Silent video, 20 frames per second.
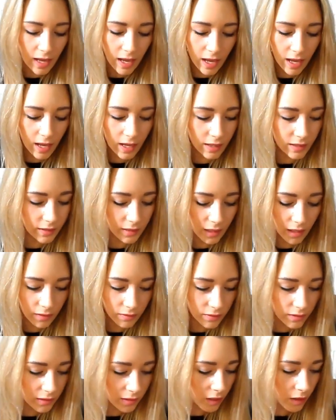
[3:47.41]
And
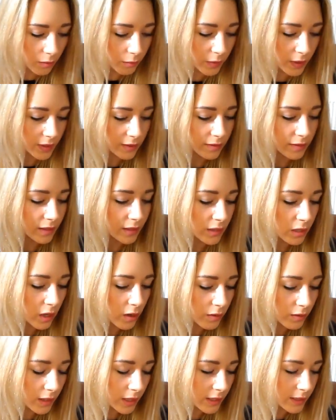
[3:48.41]
I'll start with the
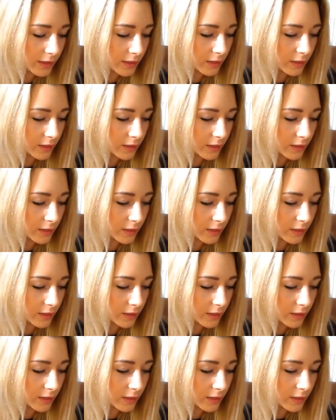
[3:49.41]
toners.